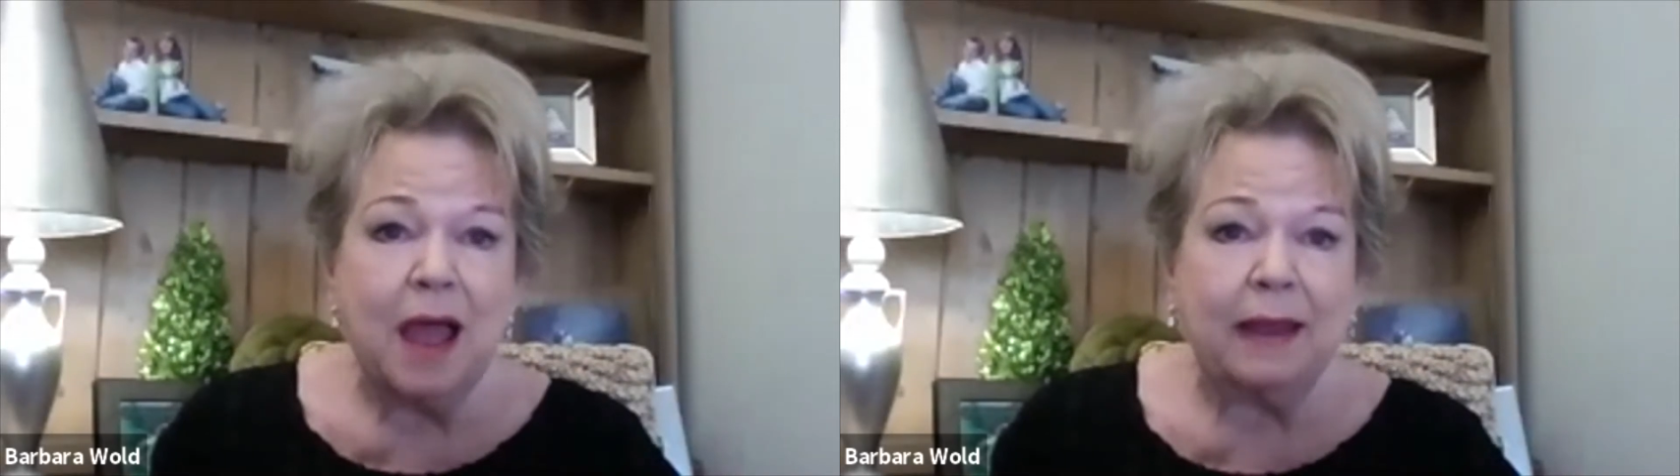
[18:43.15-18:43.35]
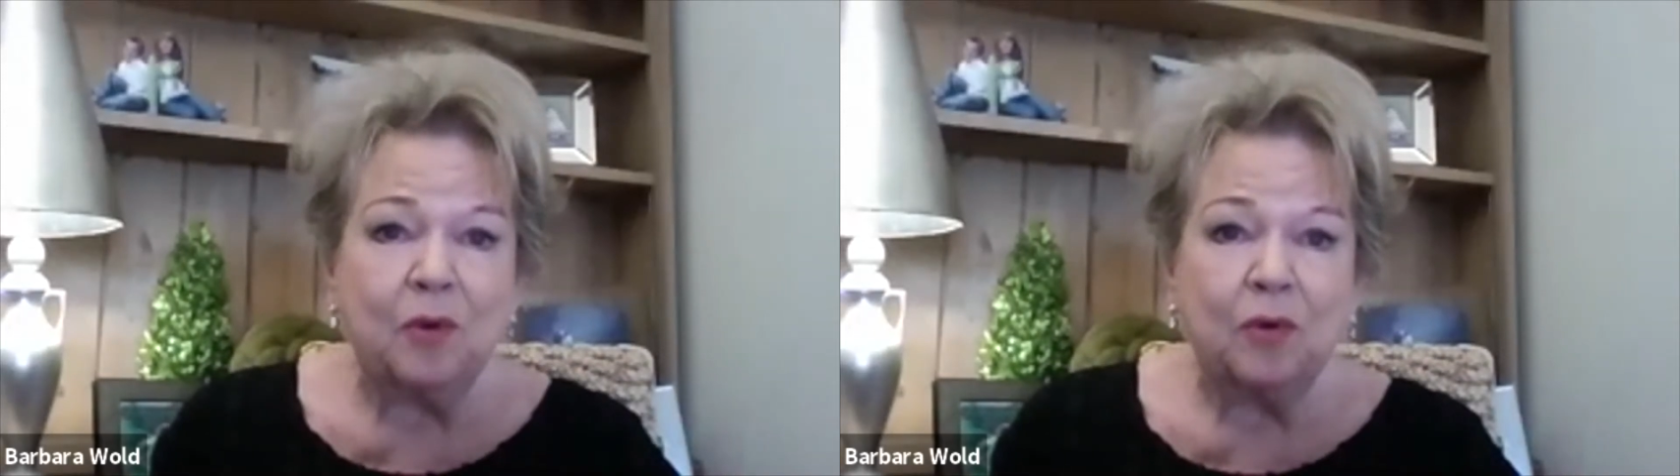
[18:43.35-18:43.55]

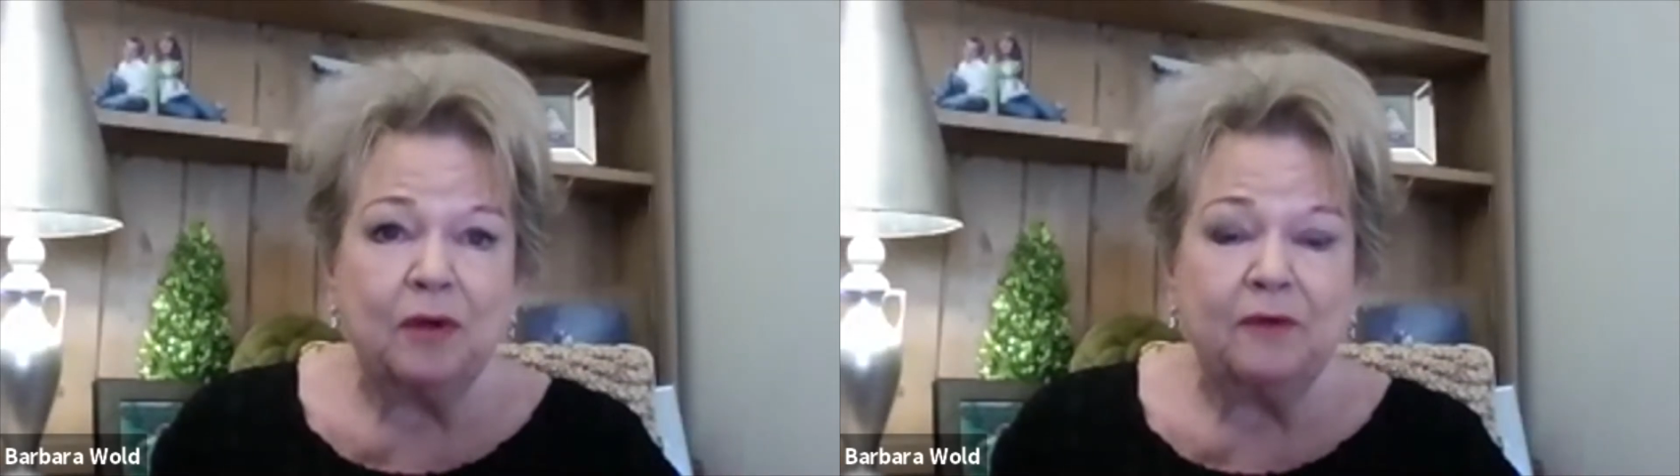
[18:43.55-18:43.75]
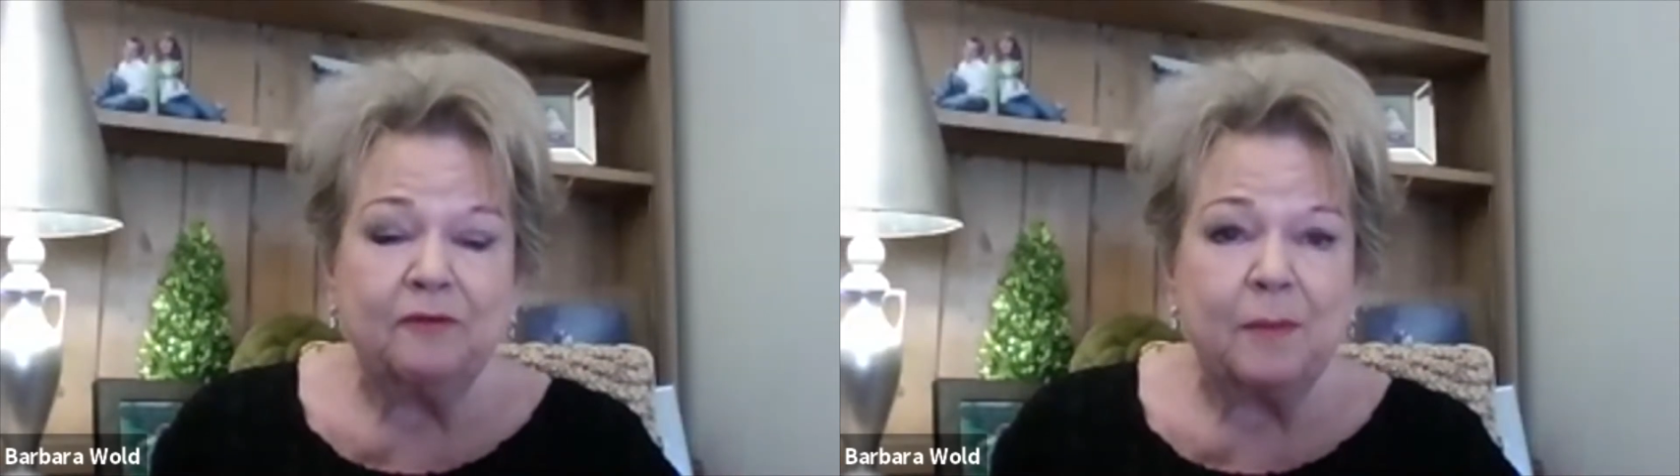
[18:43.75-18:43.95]
order it
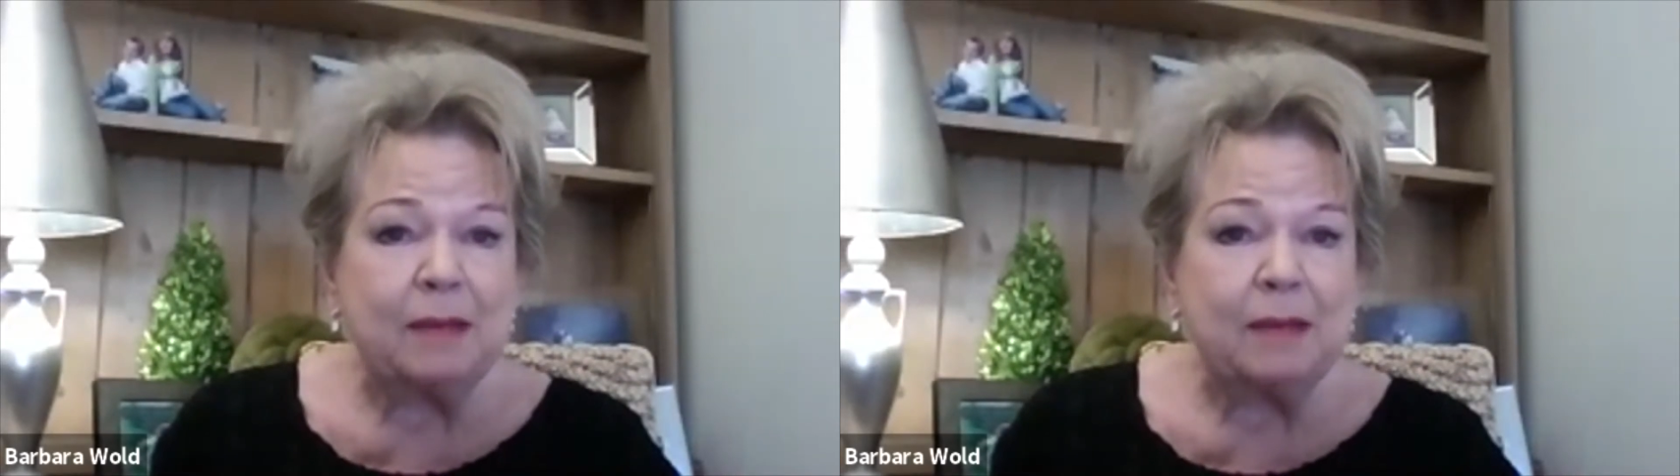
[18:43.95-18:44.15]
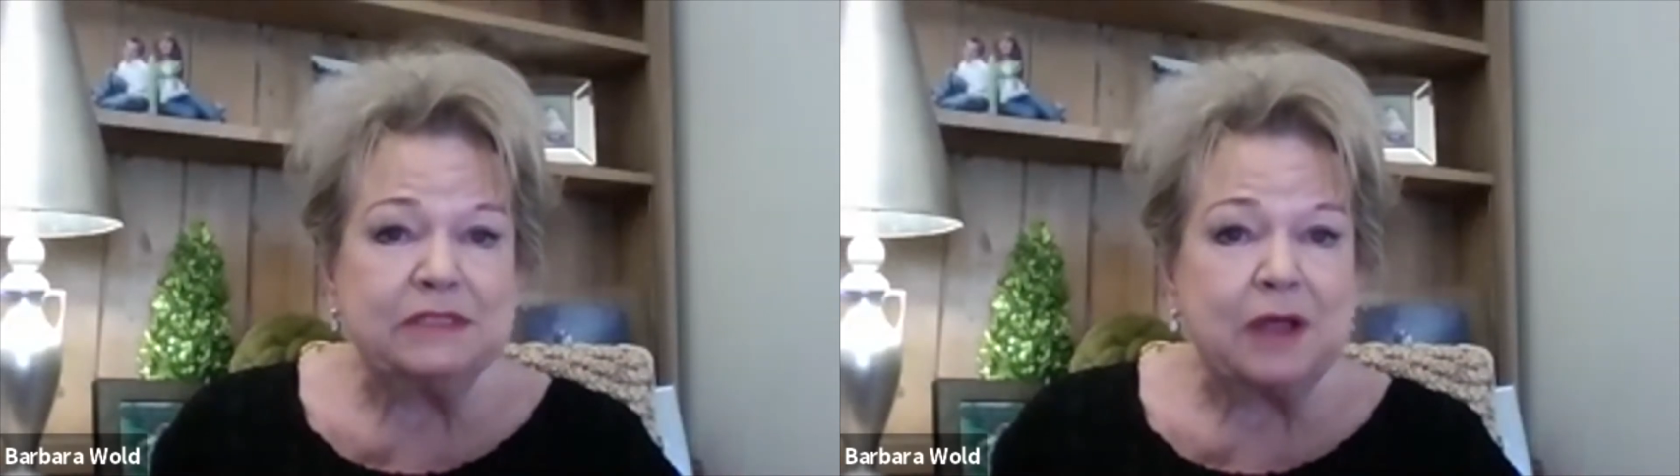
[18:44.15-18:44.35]
from
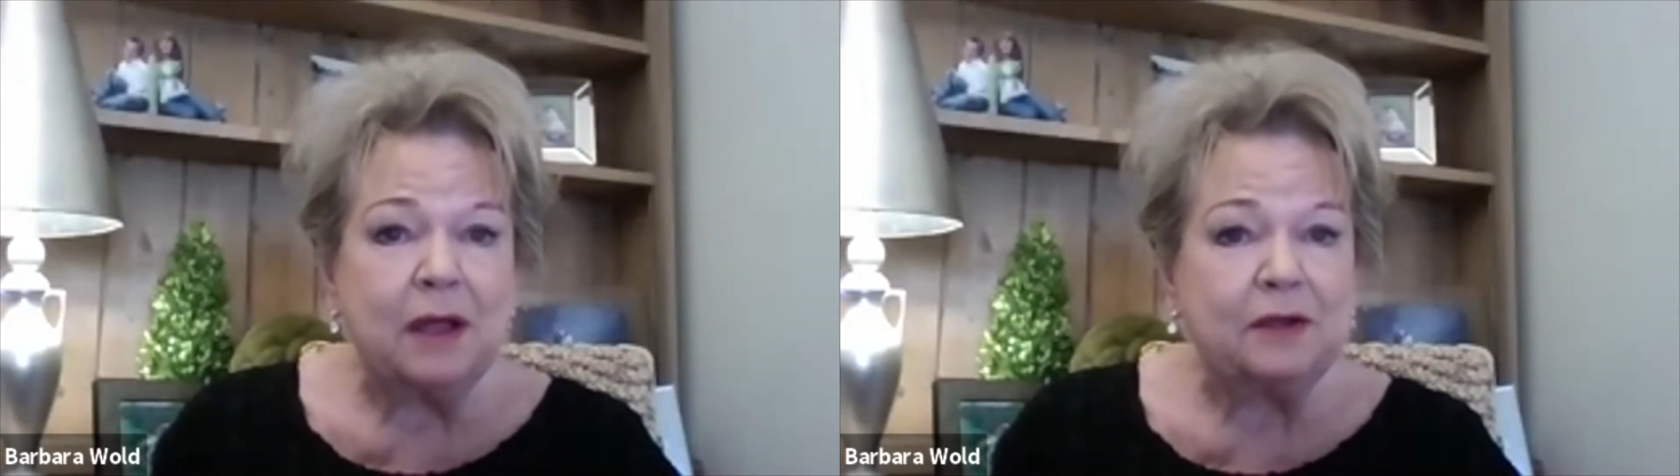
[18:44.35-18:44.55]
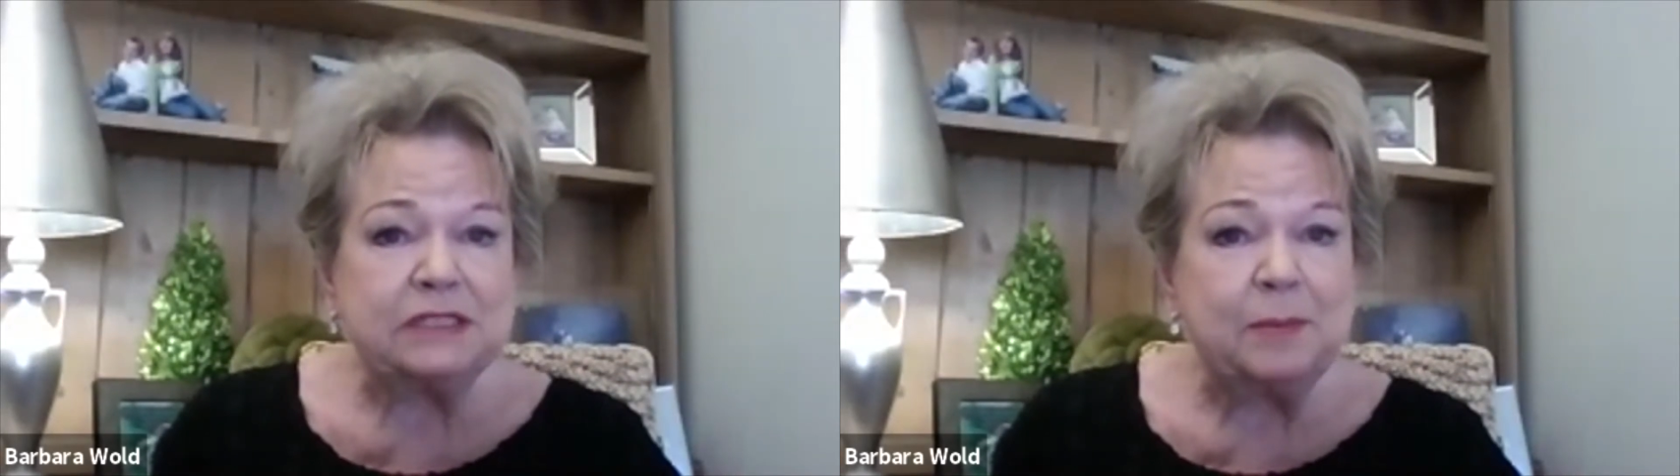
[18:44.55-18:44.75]
Amazon or
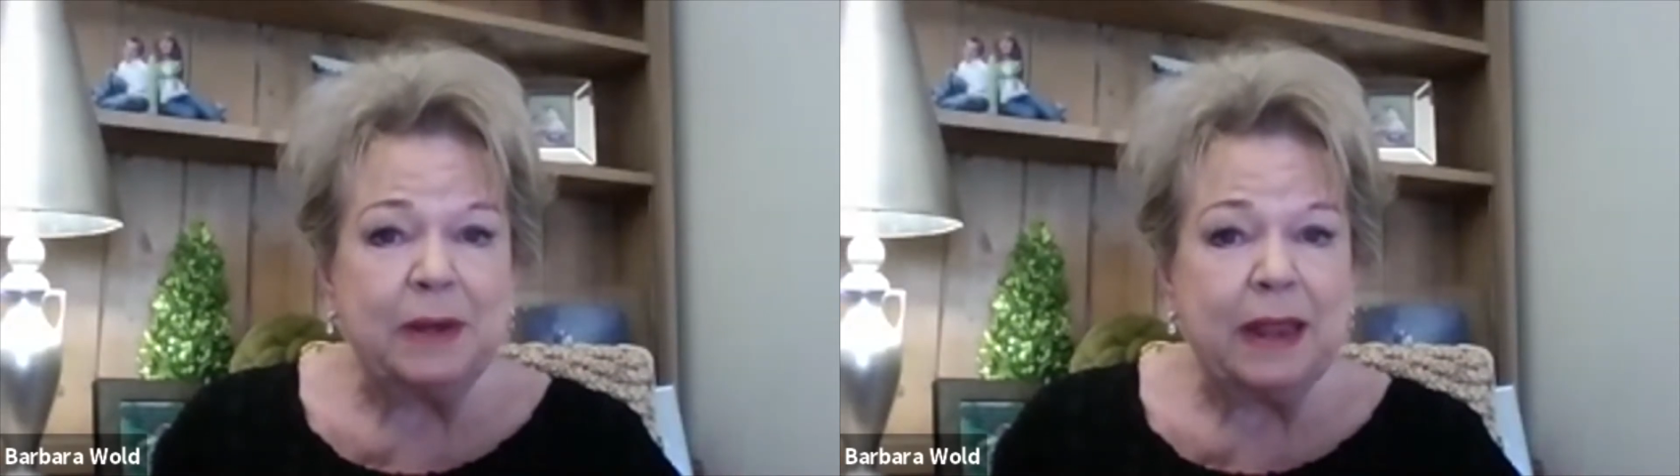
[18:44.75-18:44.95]
somebody